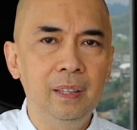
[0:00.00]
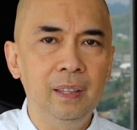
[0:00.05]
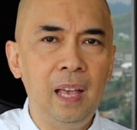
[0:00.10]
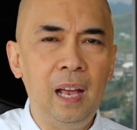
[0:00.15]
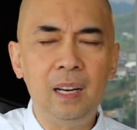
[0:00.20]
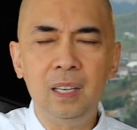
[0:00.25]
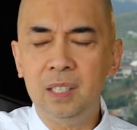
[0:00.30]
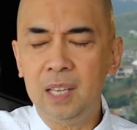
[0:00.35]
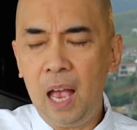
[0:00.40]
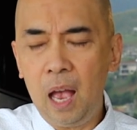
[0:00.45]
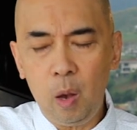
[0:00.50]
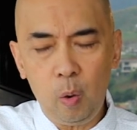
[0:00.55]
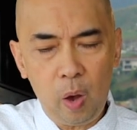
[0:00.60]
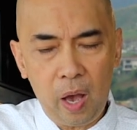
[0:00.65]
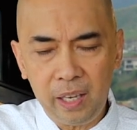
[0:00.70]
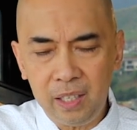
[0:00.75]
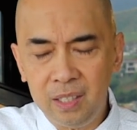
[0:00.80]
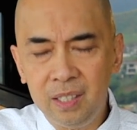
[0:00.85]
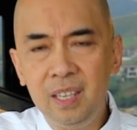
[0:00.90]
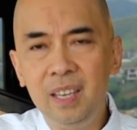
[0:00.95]
that is how
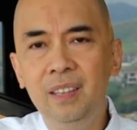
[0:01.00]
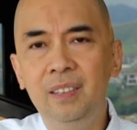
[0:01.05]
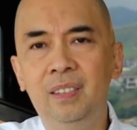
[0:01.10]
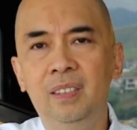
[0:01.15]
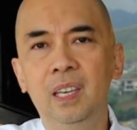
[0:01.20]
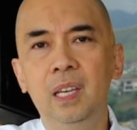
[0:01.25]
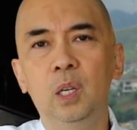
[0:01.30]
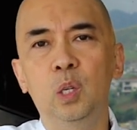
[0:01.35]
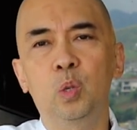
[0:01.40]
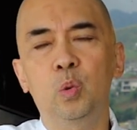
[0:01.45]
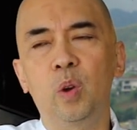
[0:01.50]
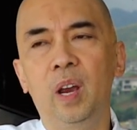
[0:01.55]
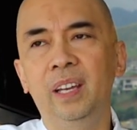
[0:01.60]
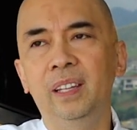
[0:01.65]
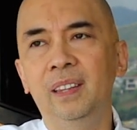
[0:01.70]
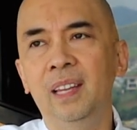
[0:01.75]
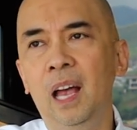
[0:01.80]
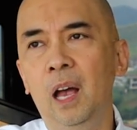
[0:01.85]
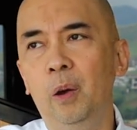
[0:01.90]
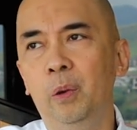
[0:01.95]
I see things
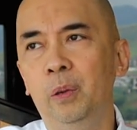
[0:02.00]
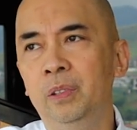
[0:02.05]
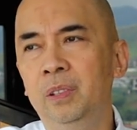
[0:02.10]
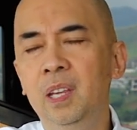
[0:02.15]
right now.